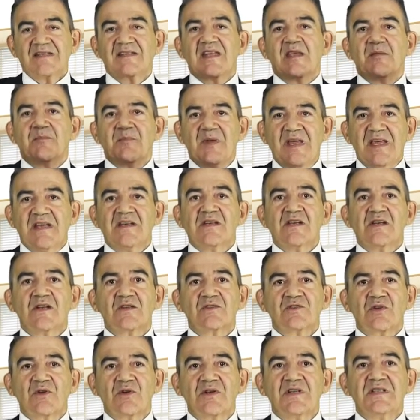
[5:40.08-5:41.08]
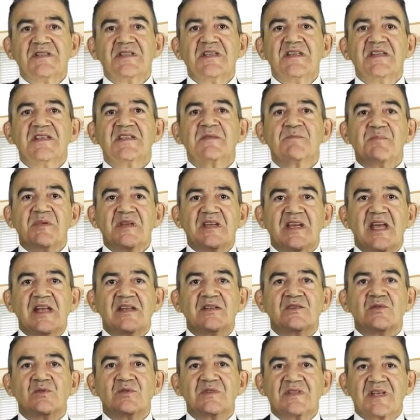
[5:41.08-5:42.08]
The Iberian authorities
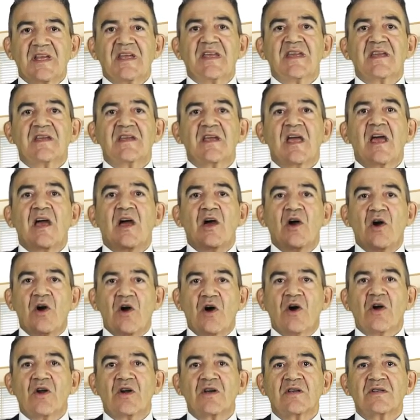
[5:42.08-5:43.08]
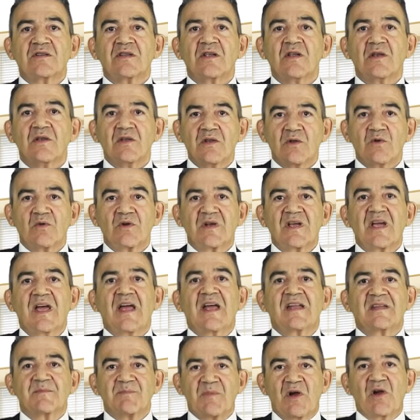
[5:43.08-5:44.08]
began to take a hard look
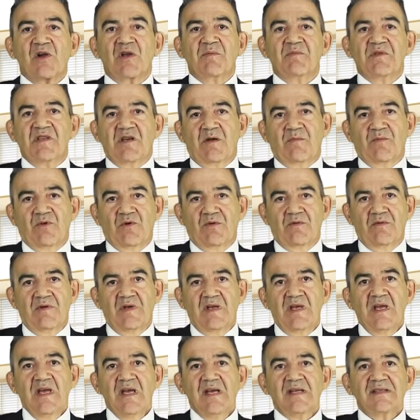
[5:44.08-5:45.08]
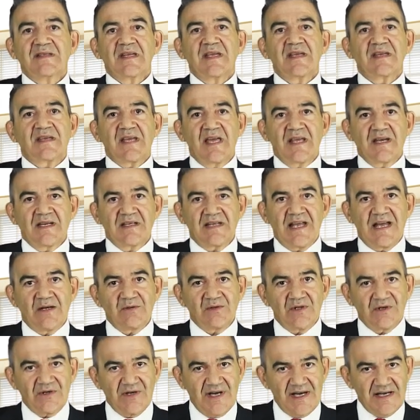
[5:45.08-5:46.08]
at Bank Mirabaud. They carried
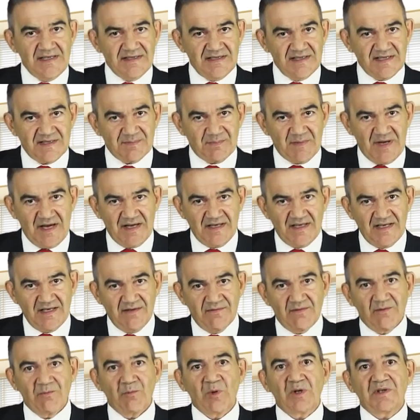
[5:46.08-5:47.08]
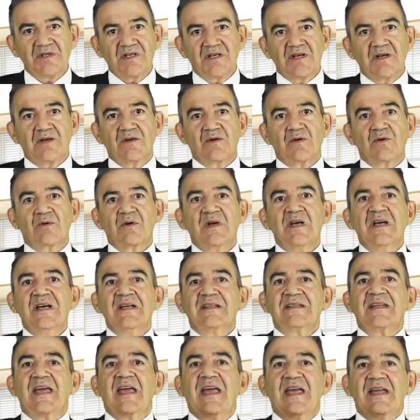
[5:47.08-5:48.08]
out a raid in Spain even one year ago.
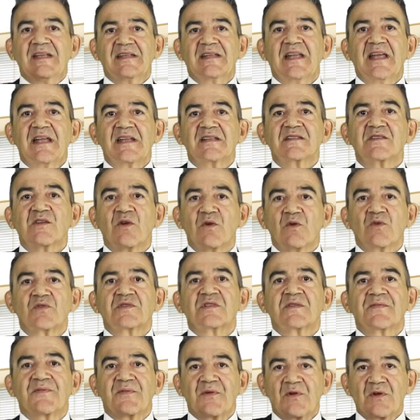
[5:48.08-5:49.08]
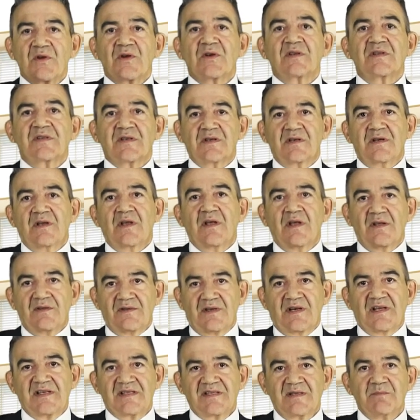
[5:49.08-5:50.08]
The headlines caused further
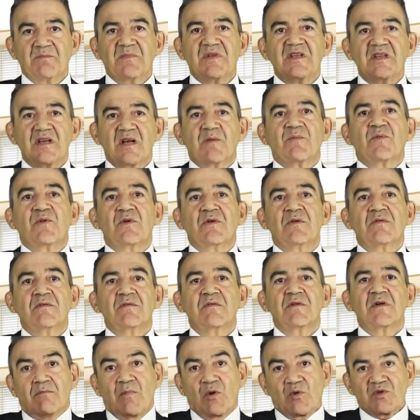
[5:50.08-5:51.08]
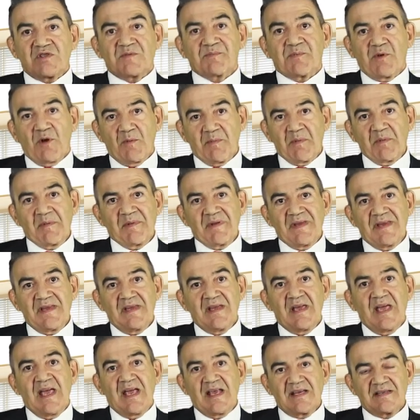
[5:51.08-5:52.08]
unrest. Mirabaud most probably
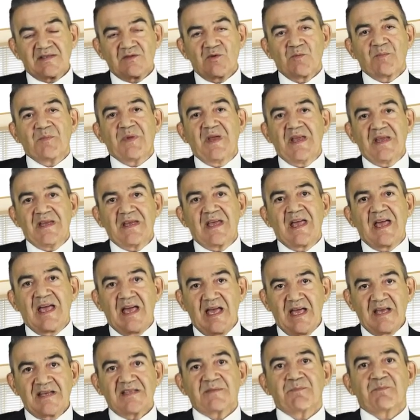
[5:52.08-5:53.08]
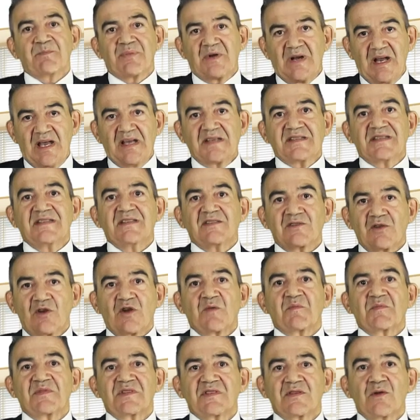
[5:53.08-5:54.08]
has to pay a high price in
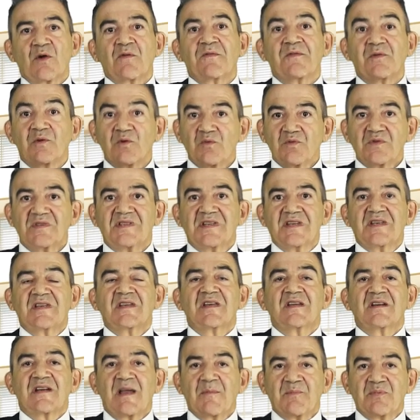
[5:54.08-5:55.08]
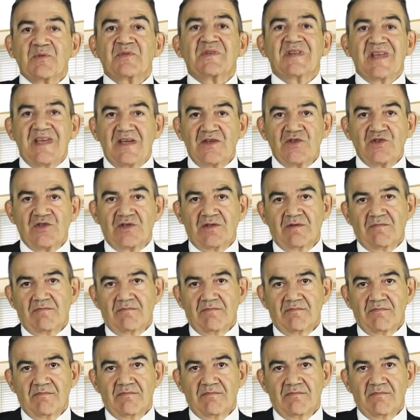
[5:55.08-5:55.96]
terms of losing reputation.